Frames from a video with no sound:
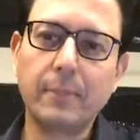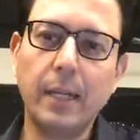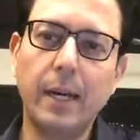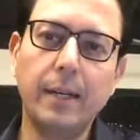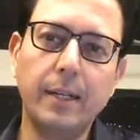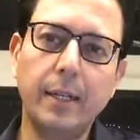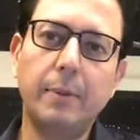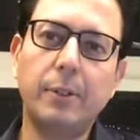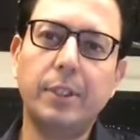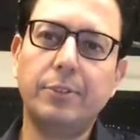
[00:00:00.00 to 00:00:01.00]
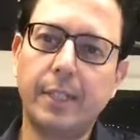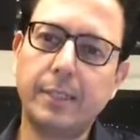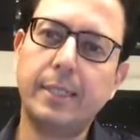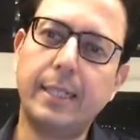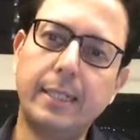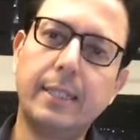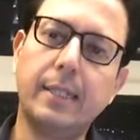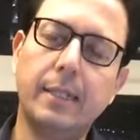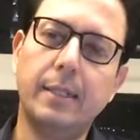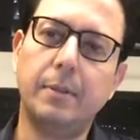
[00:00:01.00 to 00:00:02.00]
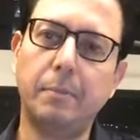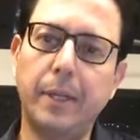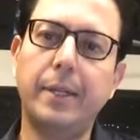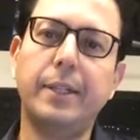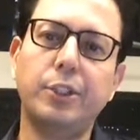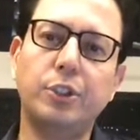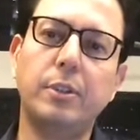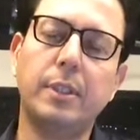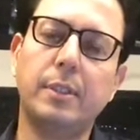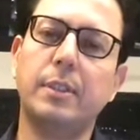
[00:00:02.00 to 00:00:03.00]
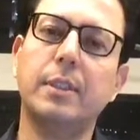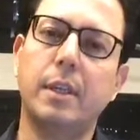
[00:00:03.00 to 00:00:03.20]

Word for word: i heard about the transcendental meditation it's an